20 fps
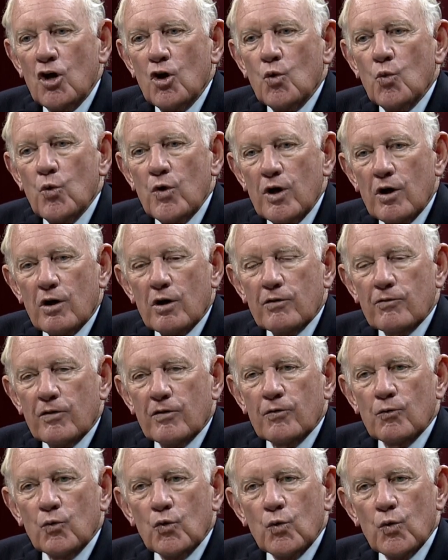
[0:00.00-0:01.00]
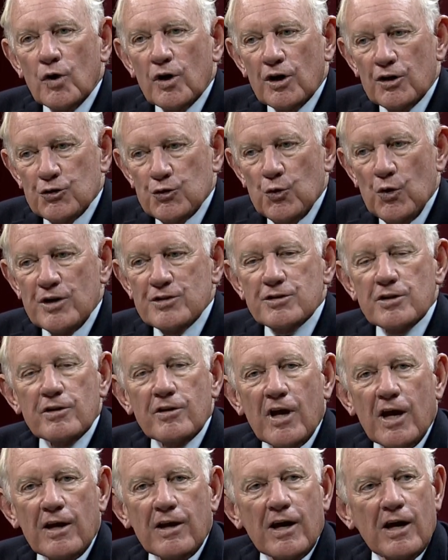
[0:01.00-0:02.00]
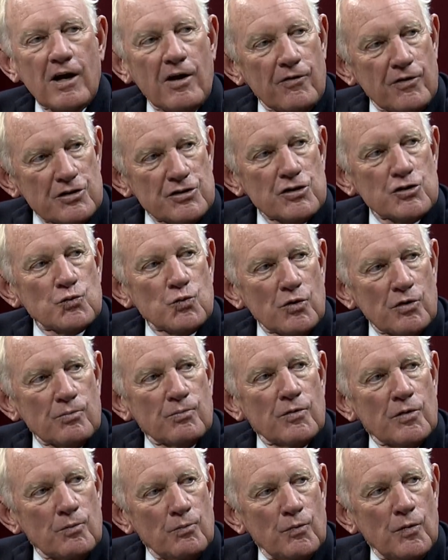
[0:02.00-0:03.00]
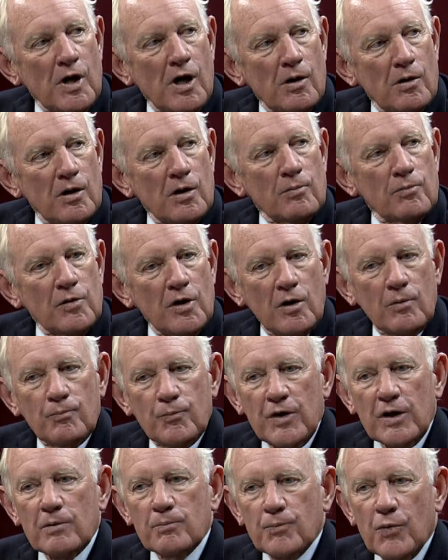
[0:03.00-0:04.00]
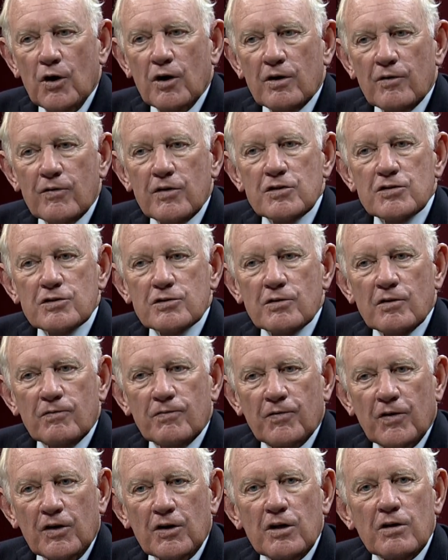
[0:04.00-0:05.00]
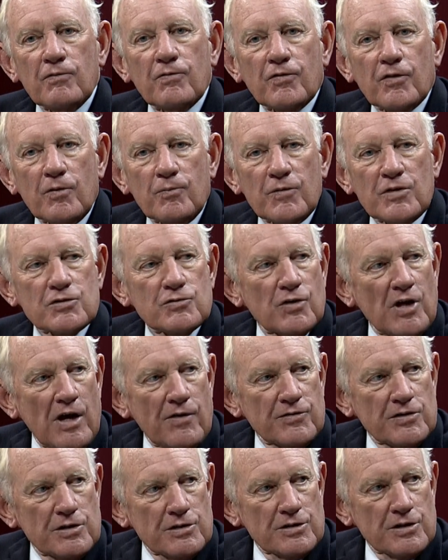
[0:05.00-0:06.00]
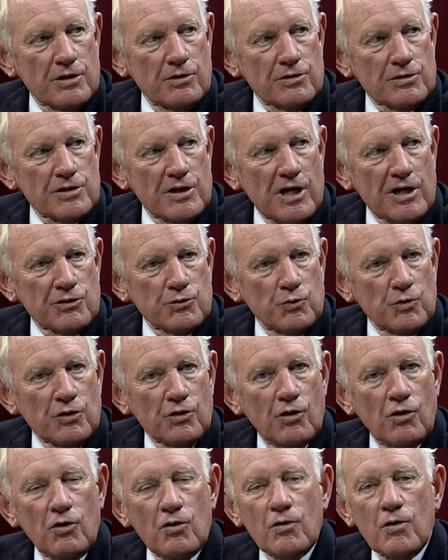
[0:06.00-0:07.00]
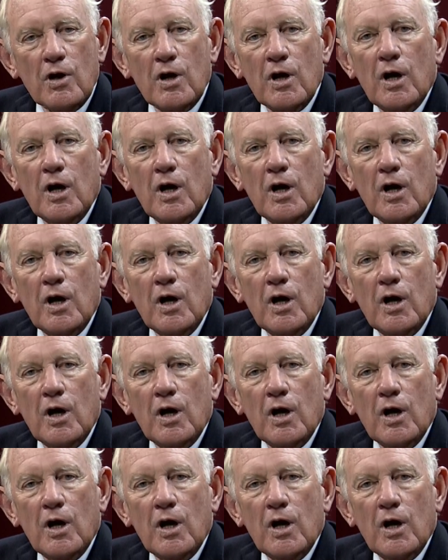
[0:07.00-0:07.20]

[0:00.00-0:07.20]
We're addressing that now, and this is where a big part of this funding from this half-cent sales tax would go.